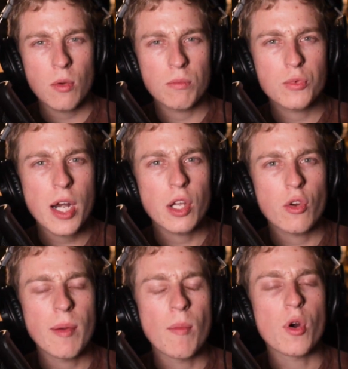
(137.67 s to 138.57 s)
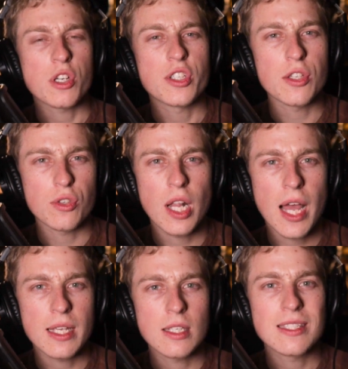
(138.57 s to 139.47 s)
trying to create a more
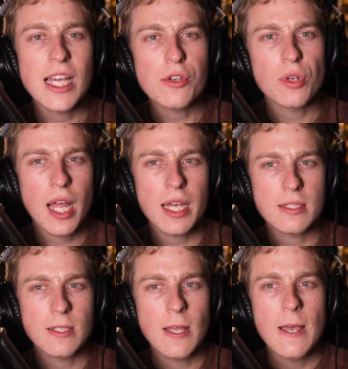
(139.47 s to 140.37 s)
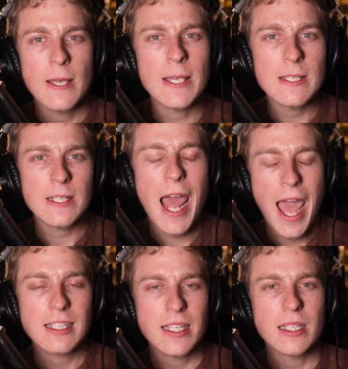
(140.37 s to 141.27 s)
centralized, easy to
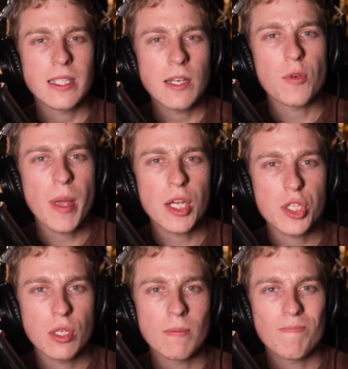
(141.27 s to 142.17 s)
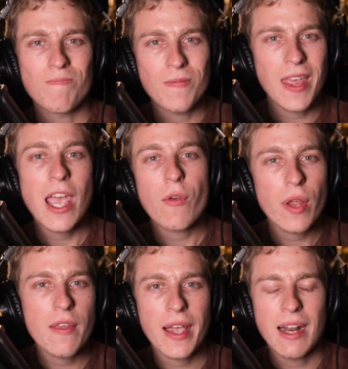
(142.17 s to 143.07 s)
access information
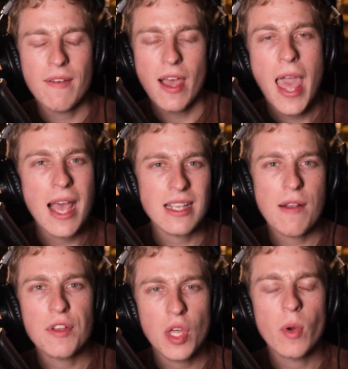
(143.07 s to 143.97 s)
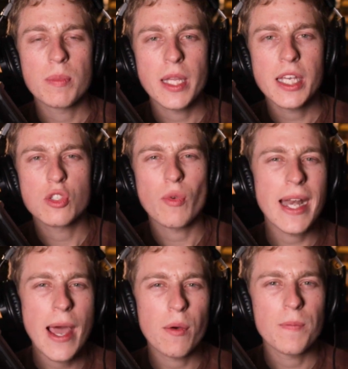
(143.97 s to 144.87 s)
area that kind of has everything in one place.
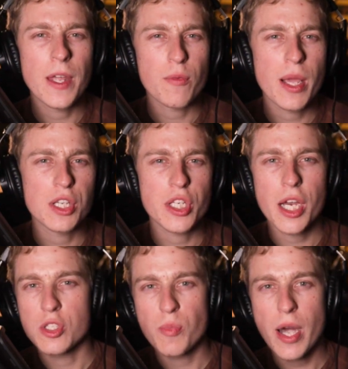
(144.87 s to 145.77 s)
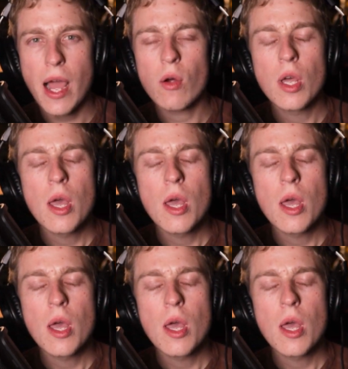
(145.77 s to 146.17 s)
Right now, information is kind of spread out,